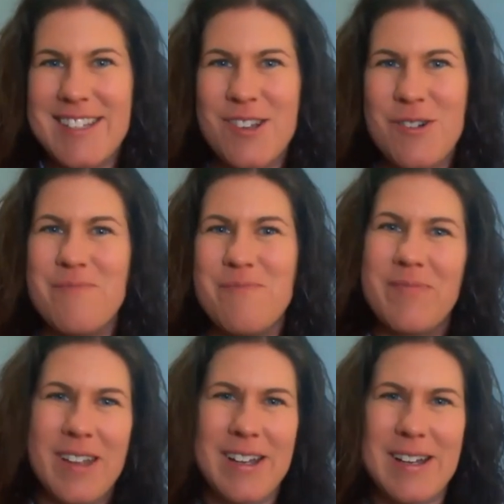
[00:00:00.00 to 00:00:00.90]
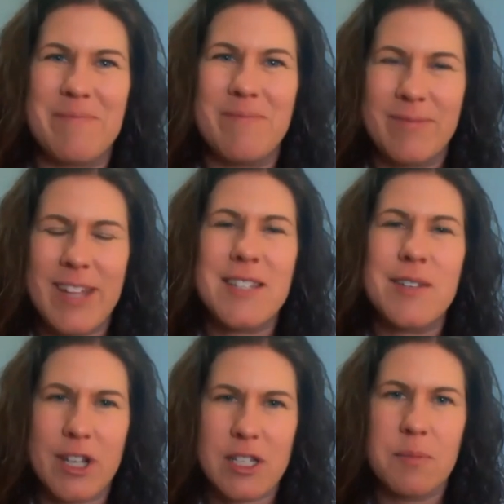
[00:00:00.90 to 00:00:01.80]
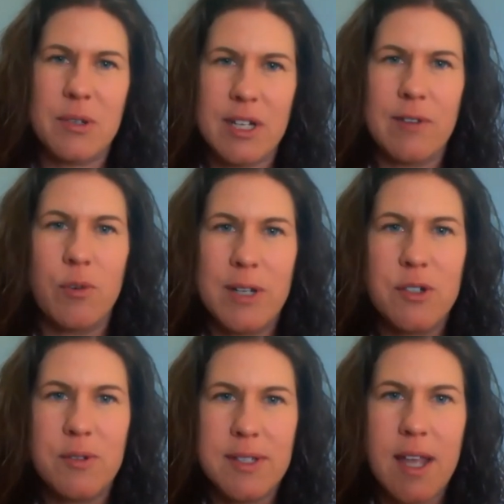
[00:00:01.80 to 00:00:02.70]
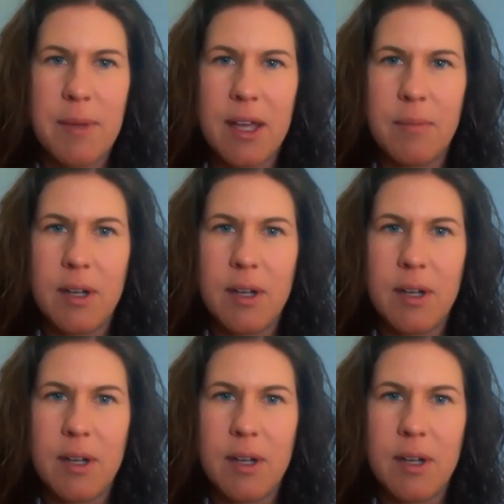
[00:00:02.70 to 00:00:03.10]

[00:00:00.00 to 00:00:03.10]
So um, lots of flexibility for when students come in,